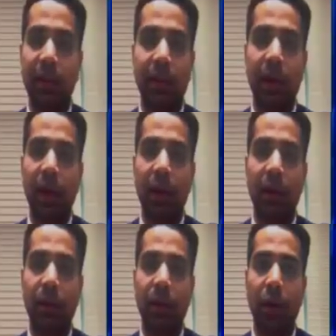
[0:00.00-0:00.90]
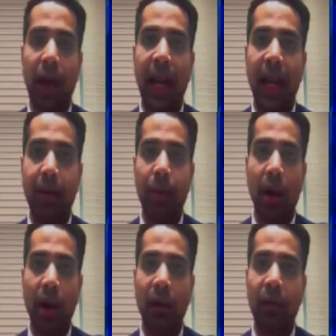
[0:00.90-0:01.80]
a allied
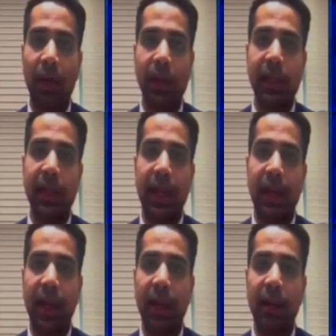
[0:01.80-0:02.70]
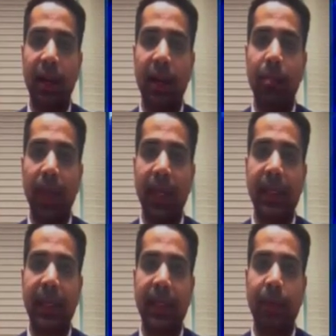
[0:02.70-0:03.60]
product for us, and it
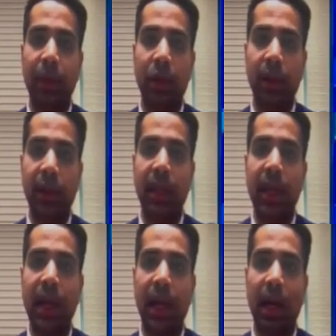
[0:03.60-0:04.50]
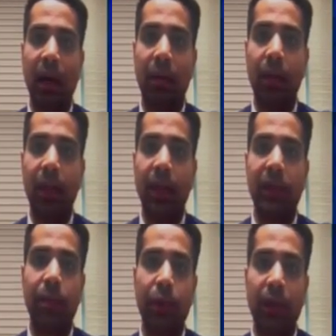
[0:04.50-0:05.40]
makes sense because the
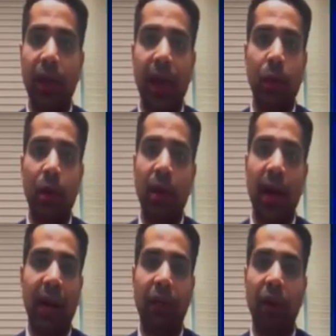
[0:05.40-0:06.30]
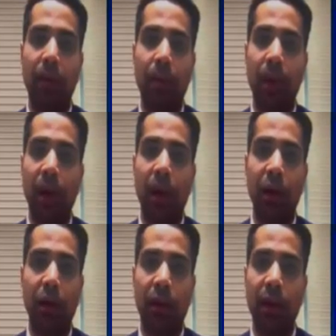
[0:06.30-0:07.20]
distribution network, right from
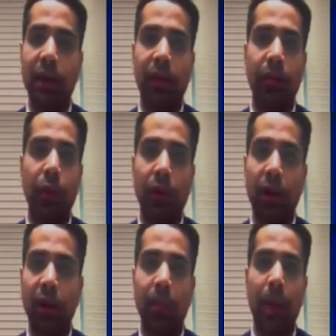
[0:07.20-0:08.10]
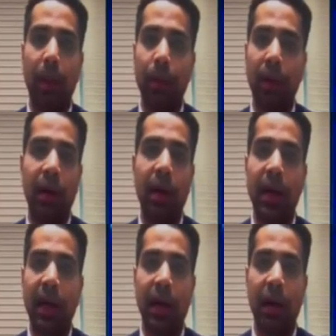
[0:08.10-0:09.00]
the distributor to the plumber,
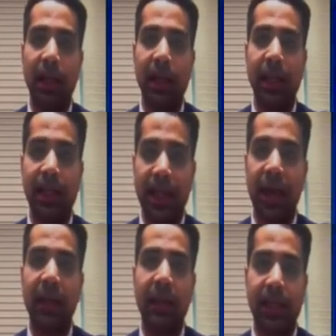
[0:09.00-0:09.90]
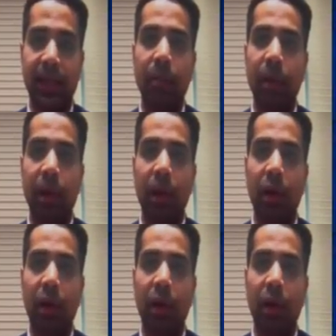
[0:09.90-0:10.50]
is exactly the same.